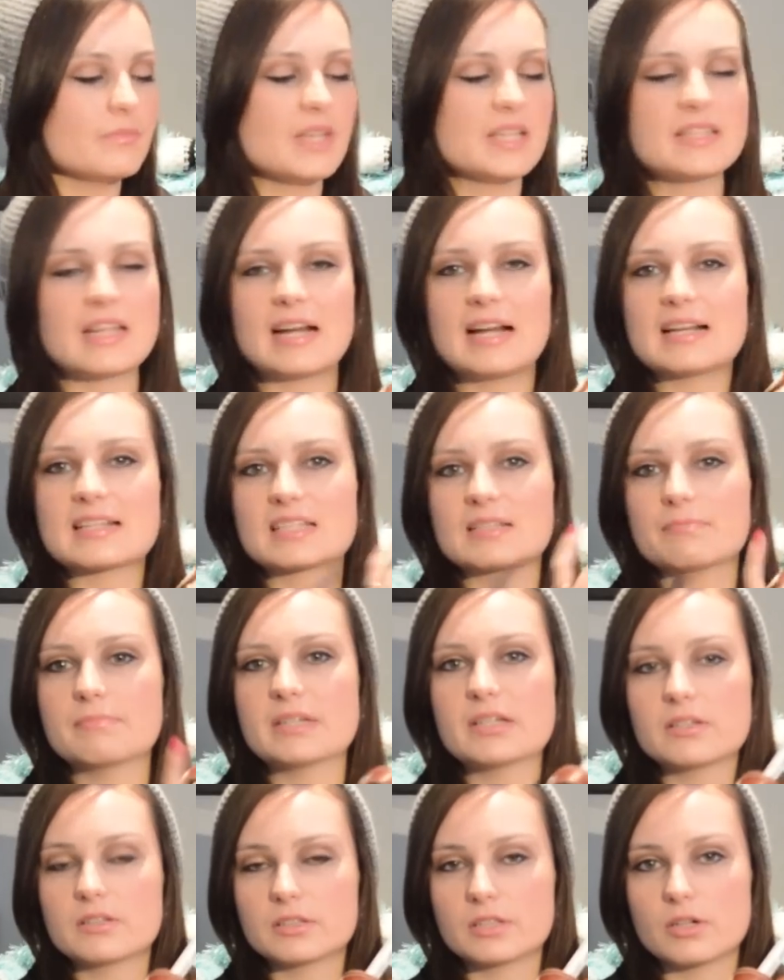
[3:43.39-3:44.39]
And then it has the
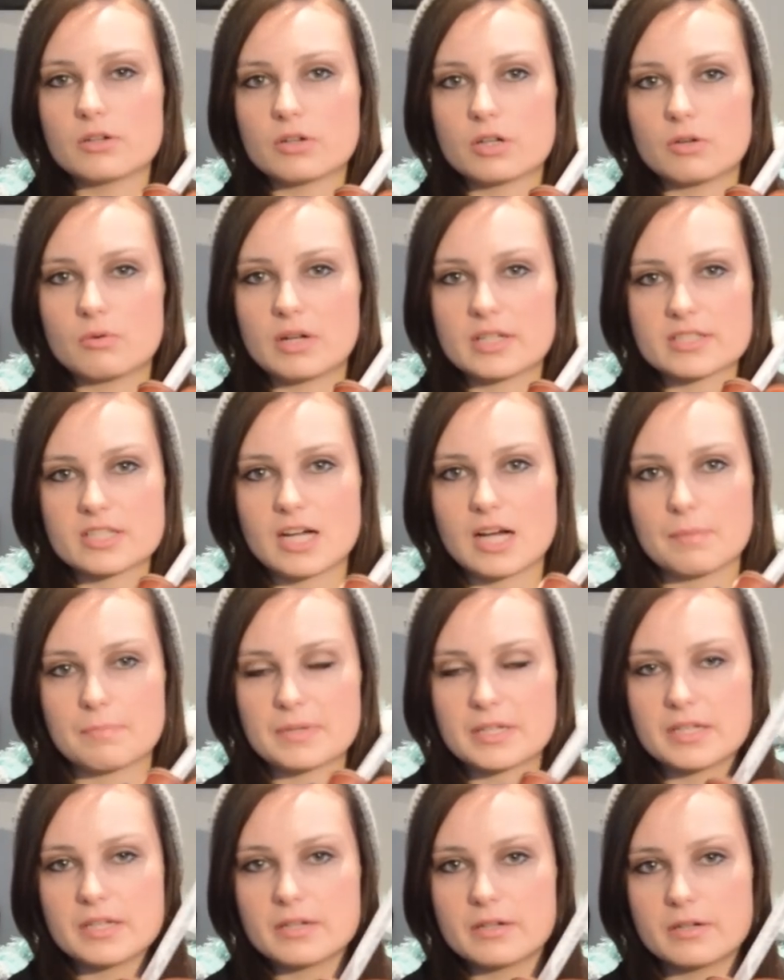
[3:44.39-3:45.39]
Mira logo on top
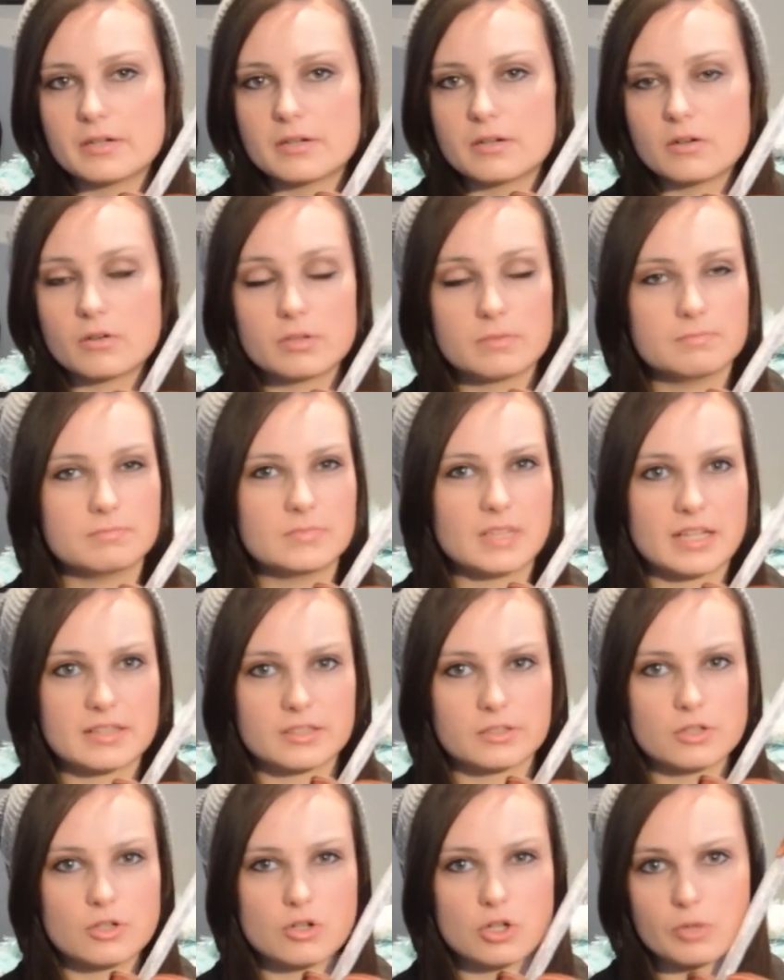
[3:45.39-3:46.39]
here, or not
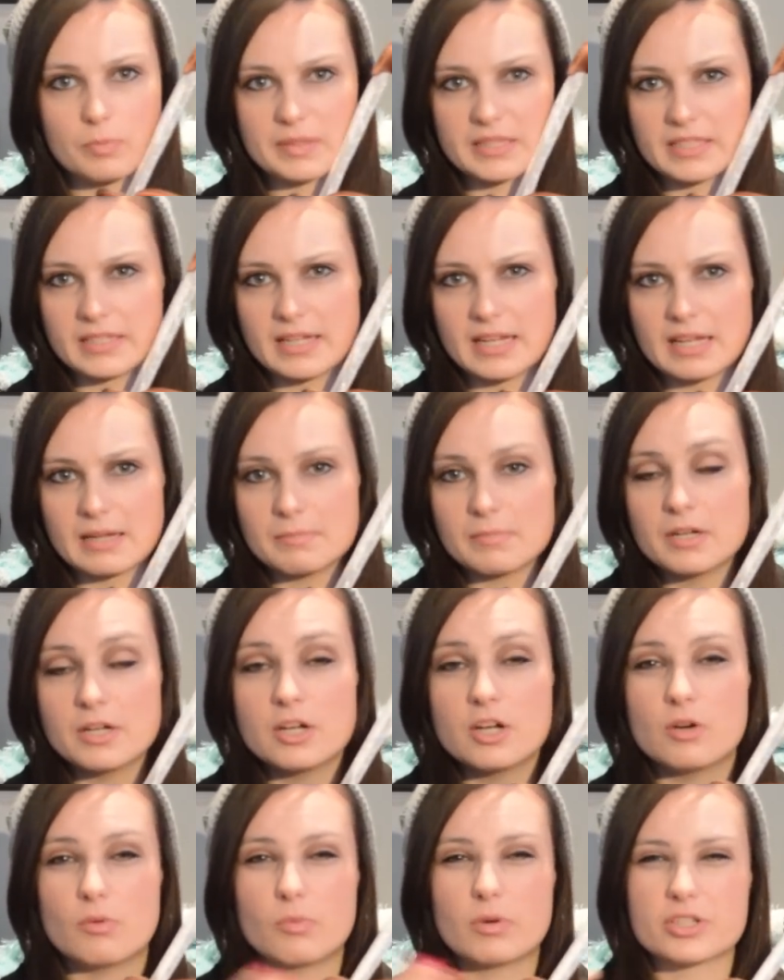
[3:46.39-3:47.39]
the logo, but the name,
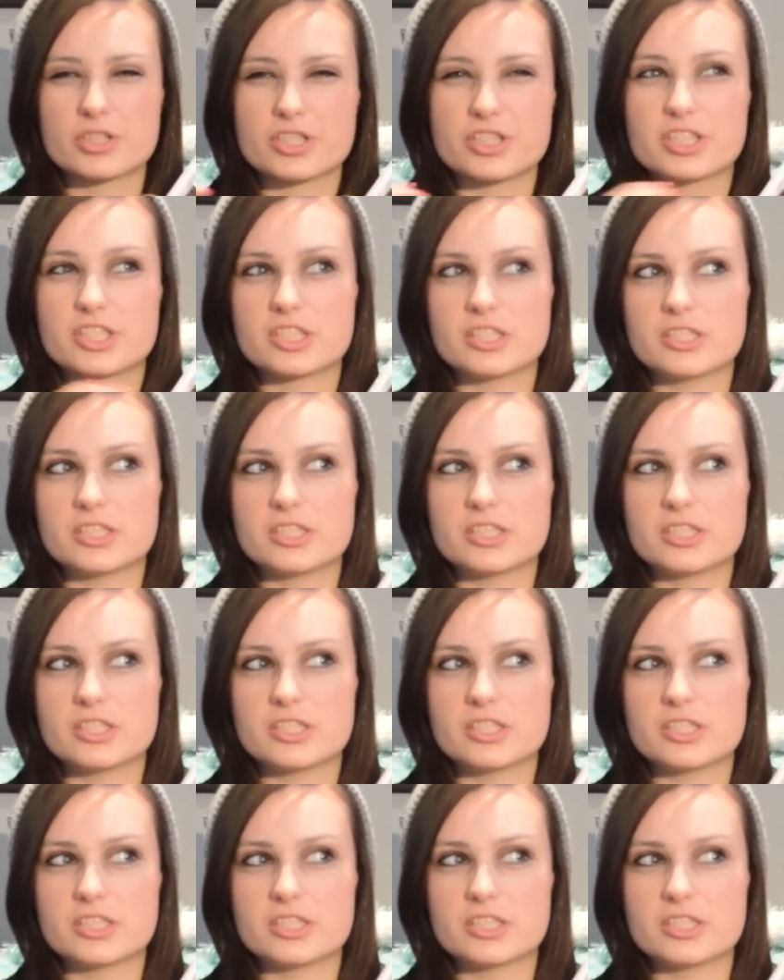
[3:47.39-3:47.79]
which,